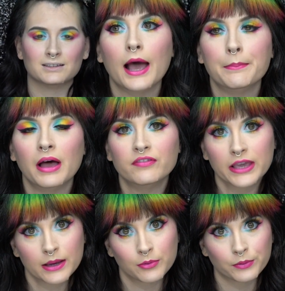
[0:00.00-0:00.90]
Hop off
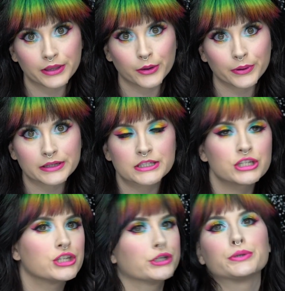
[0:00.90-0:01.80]
camera really quick to
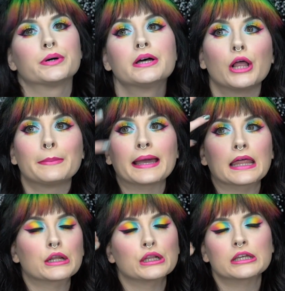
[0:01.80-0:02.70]
do all my
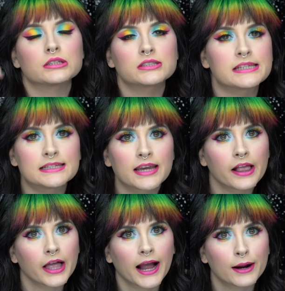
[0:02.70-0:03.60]
other little
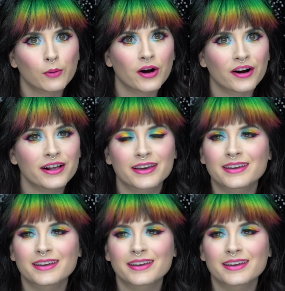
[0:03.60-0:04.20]
detail eye work